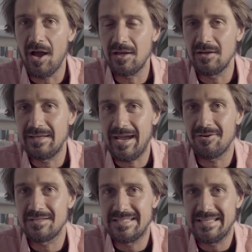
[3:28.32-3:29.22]
I can
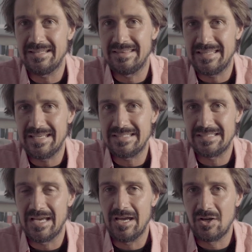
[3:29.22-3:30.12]
guarantee
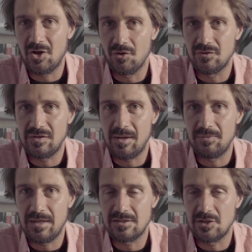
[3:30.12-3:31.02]
this
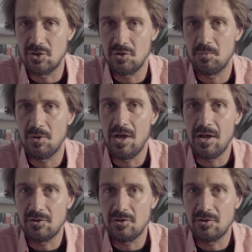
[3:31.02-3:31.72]
concept, this Loom,